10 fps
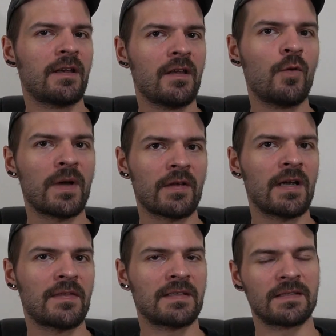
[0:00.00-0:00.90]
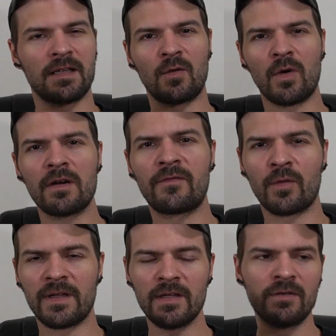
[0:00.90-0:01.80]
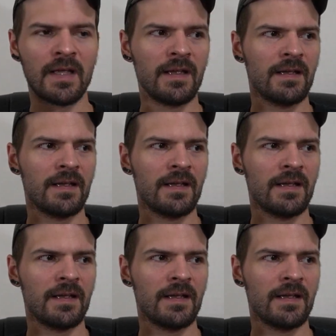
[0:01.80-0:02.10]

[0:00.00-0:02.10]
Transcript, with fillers: to know whether or not this is going to work for you